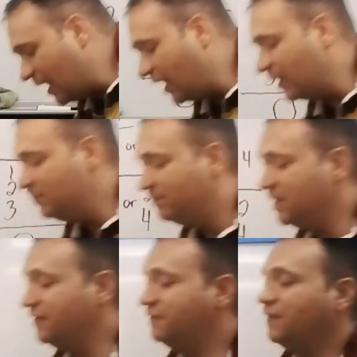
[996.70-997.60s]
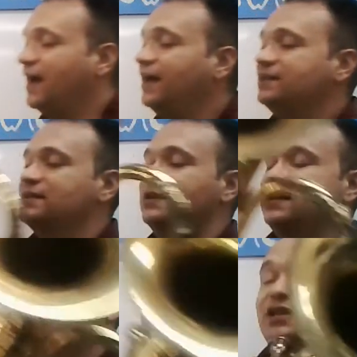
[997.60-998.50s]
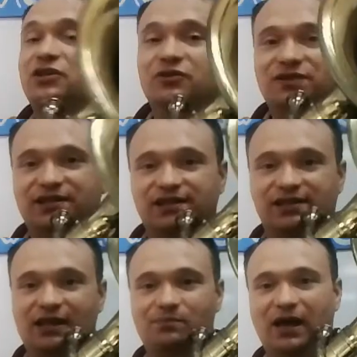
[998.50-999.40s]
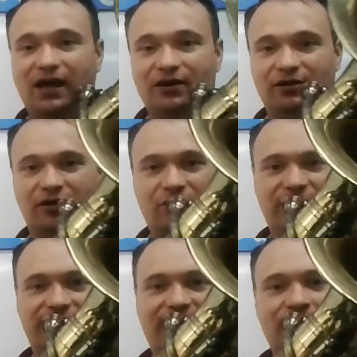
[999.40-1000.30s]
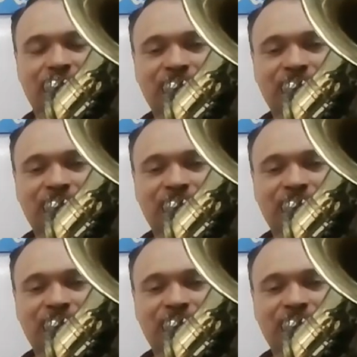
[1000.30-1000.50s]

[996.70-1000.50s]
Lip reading: high B flat and use the same pattern going down.